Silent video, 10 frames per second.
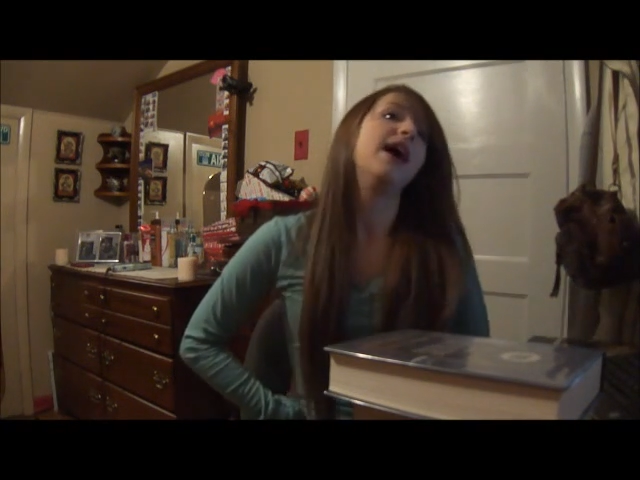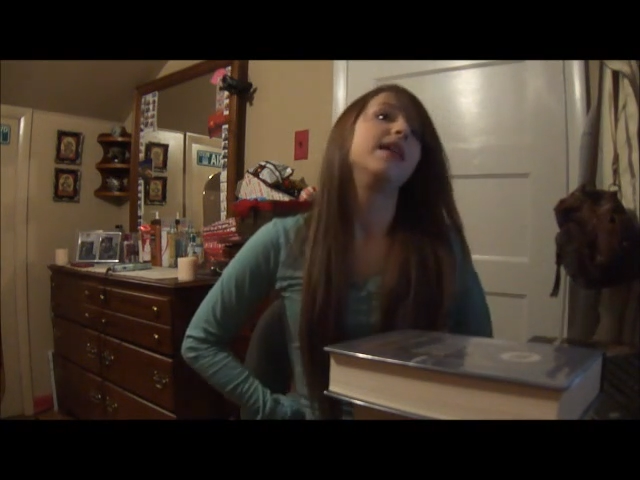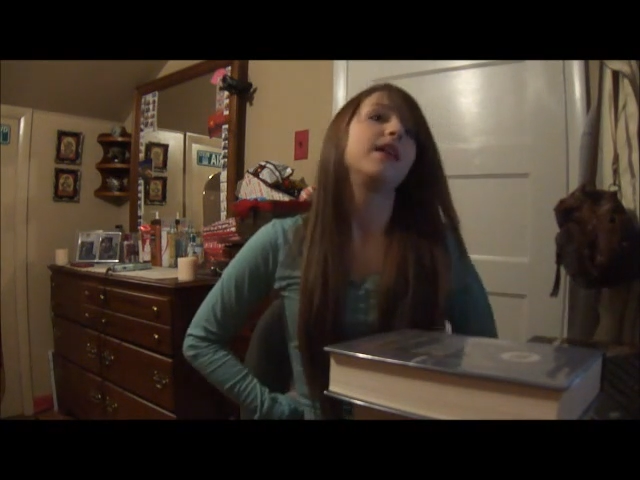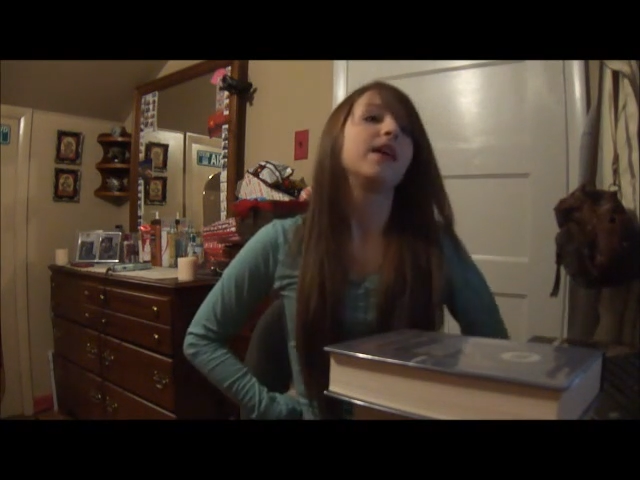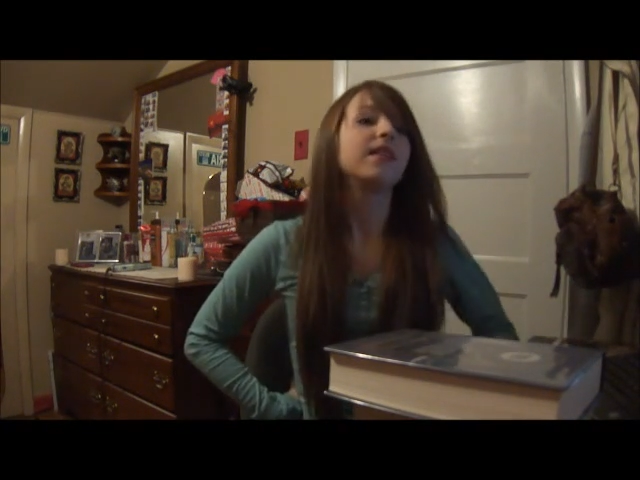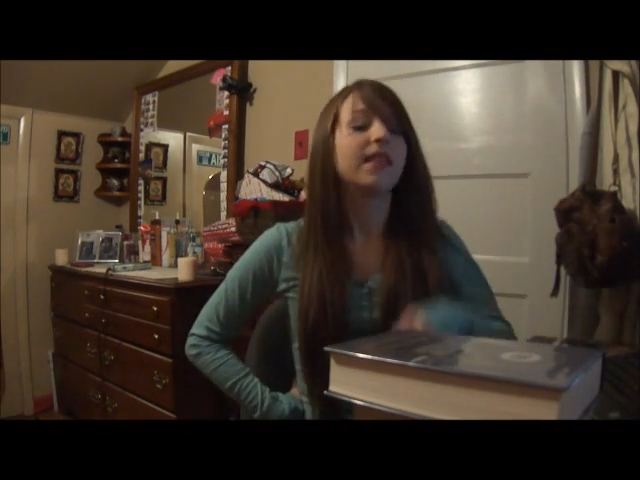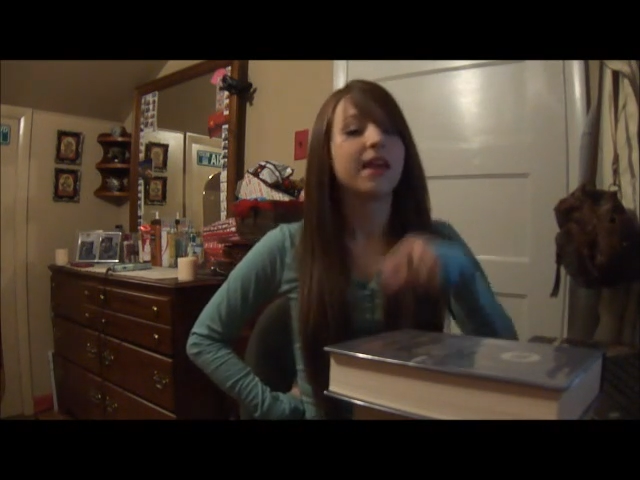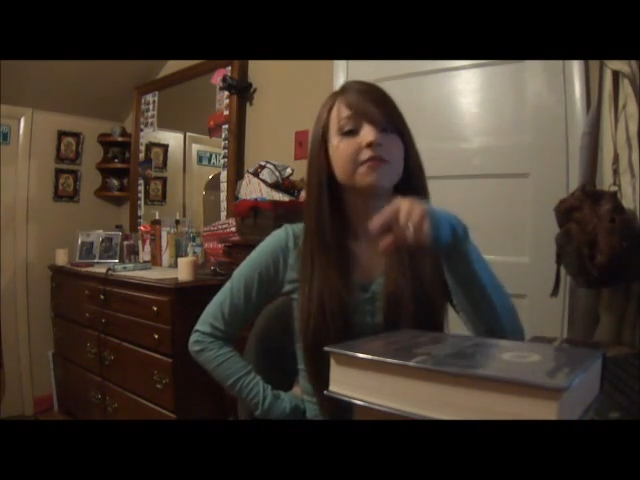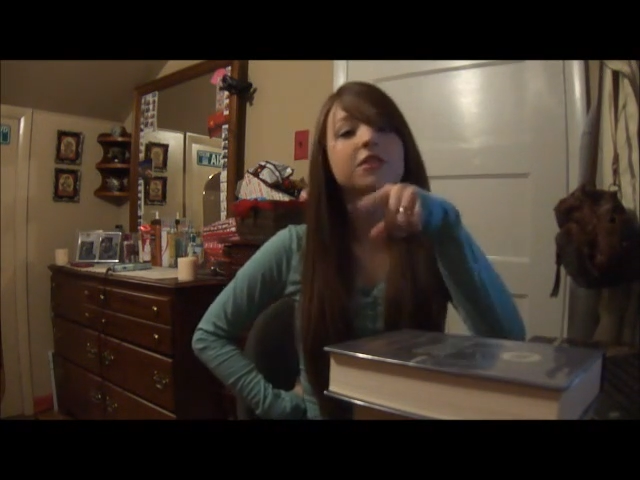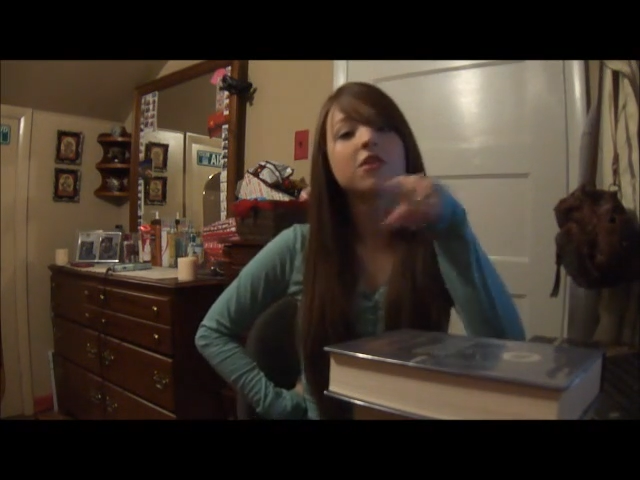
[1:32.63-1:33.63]
I
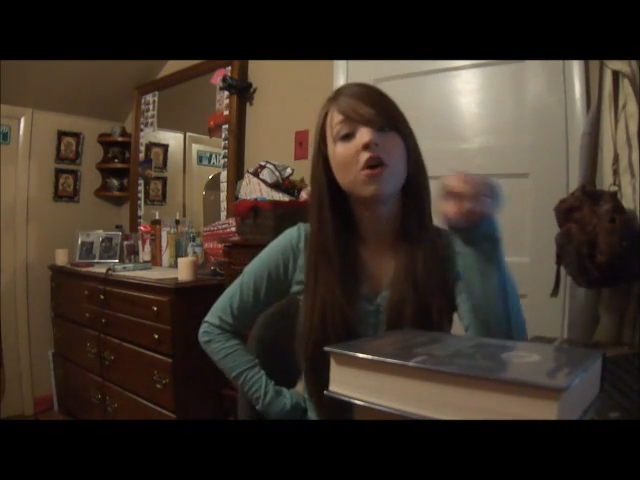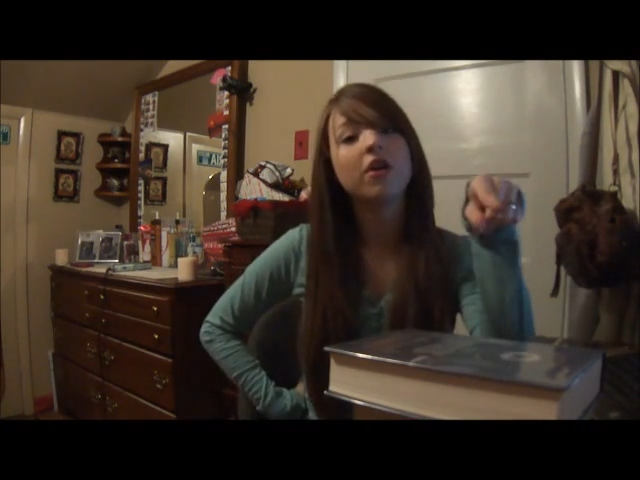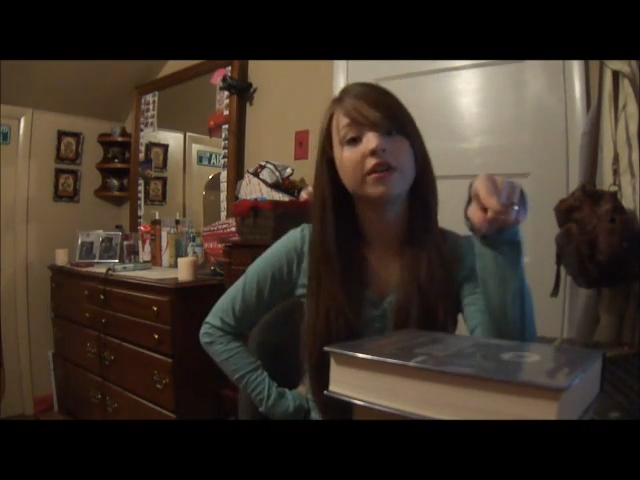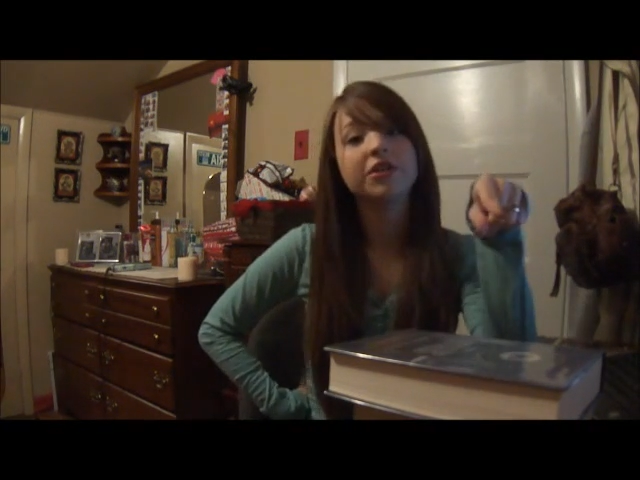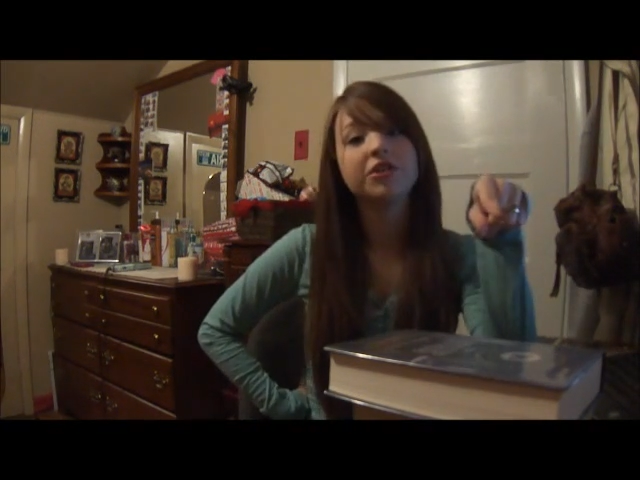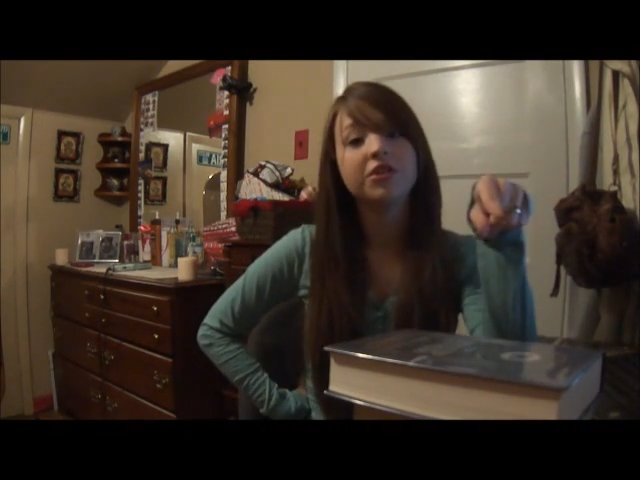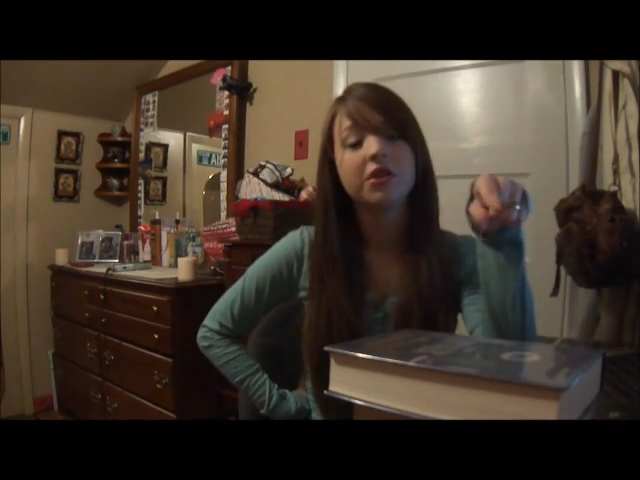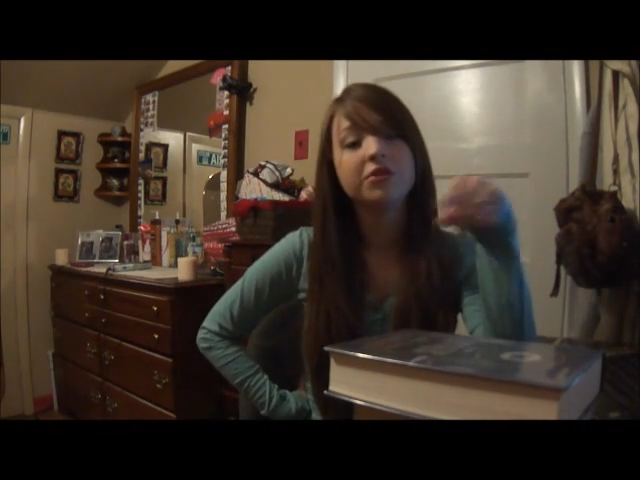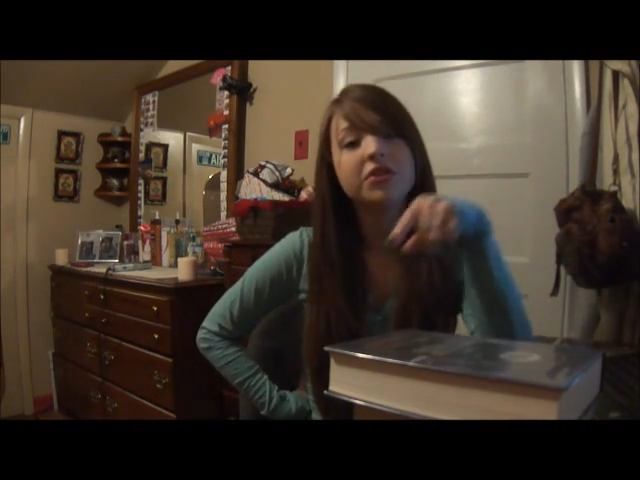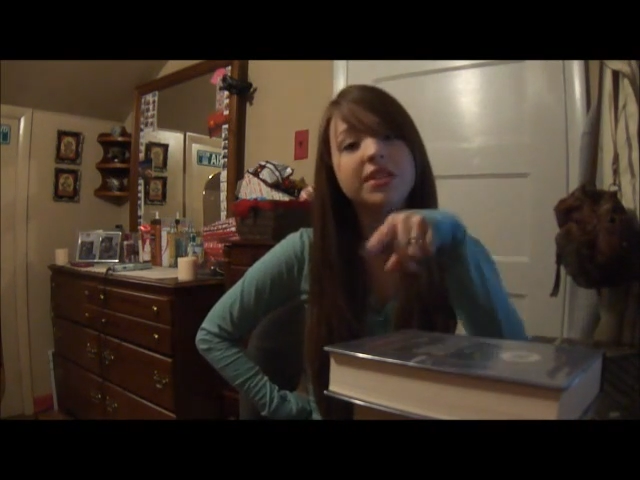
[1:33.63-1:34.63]
left the college to
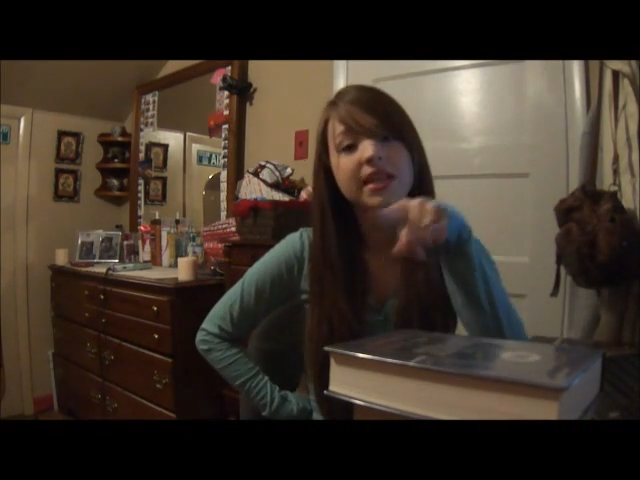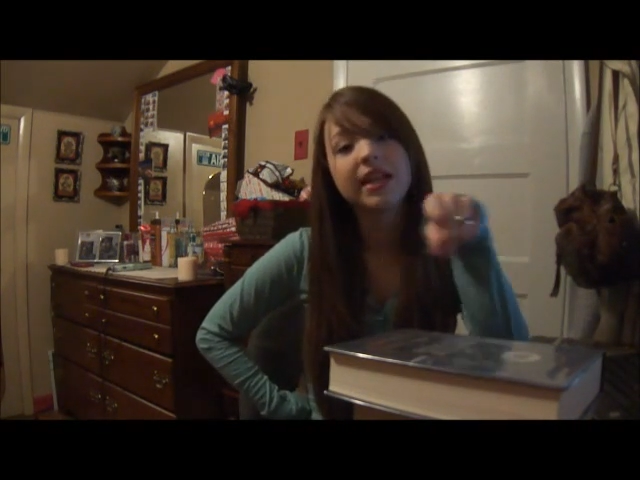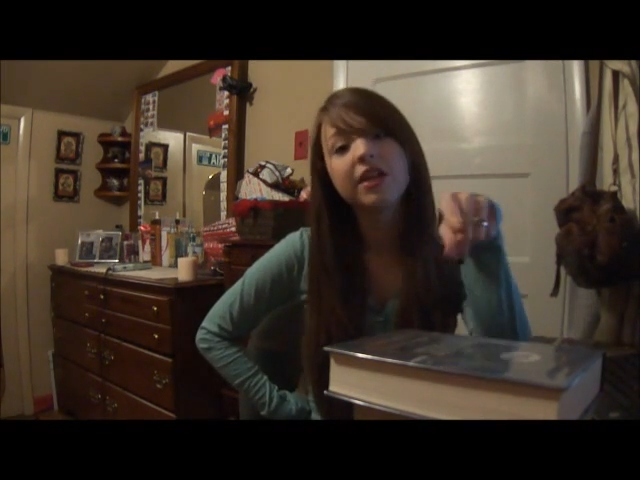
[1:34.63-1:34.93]
go to said